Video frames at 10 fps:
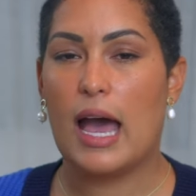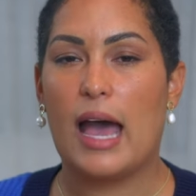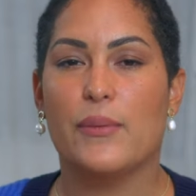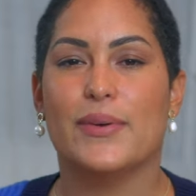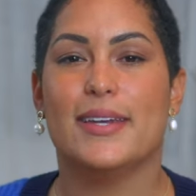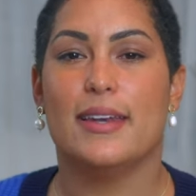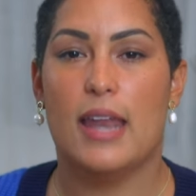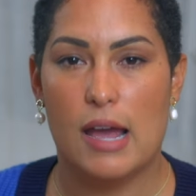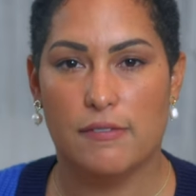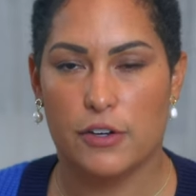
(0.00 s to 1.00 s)
I would
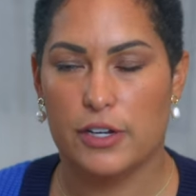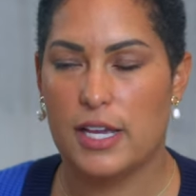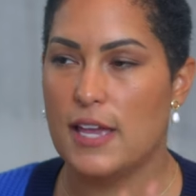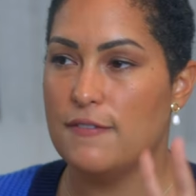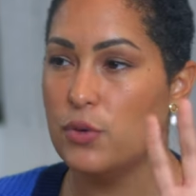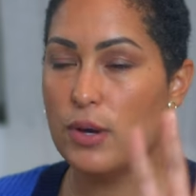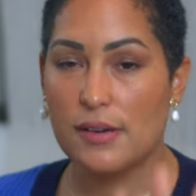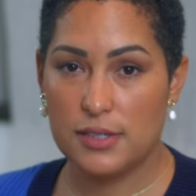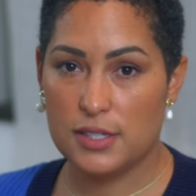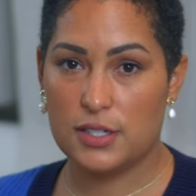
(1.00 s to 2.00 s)
never. If you
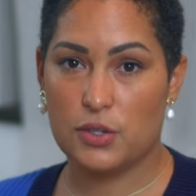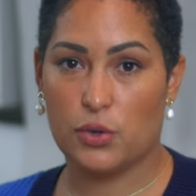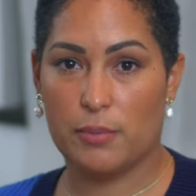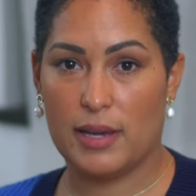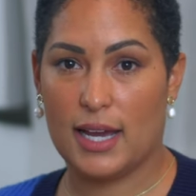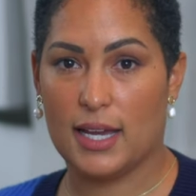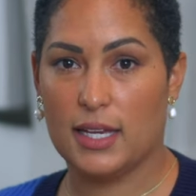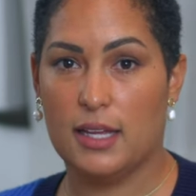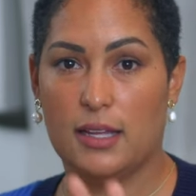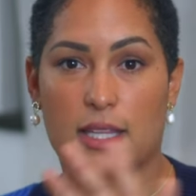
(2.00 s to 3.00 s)
have the Dior
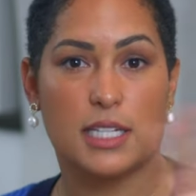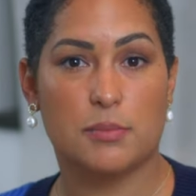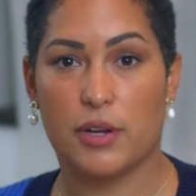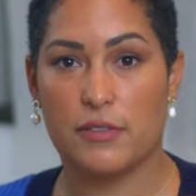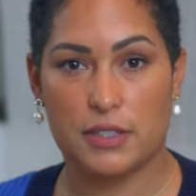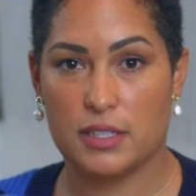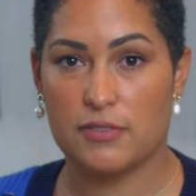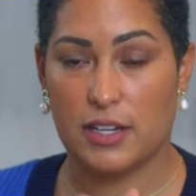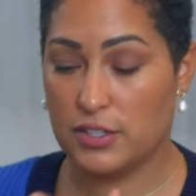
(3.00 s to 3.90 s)
bag, that's perfectly fine.